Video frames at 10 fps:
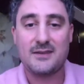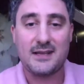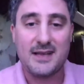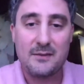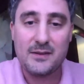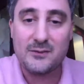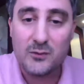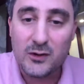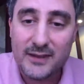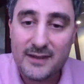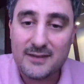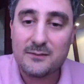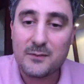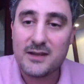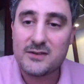that happen to all these
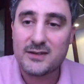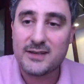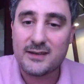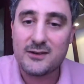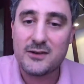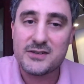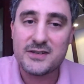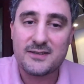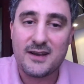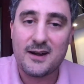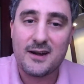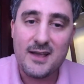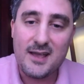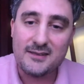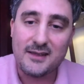exponential technologies are
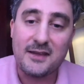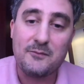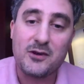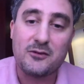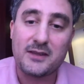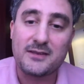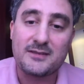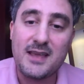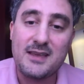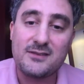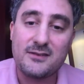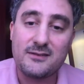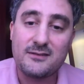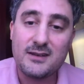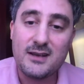the democratization,